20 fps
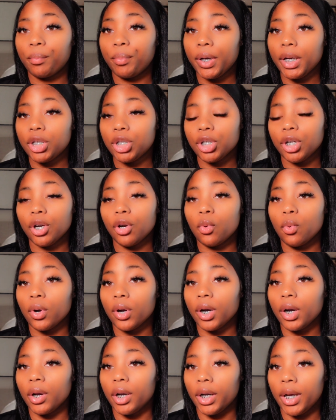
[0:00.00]
picture
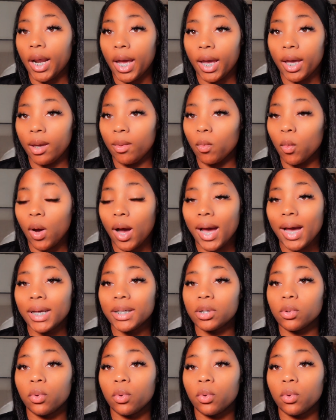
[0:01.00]
or name wise,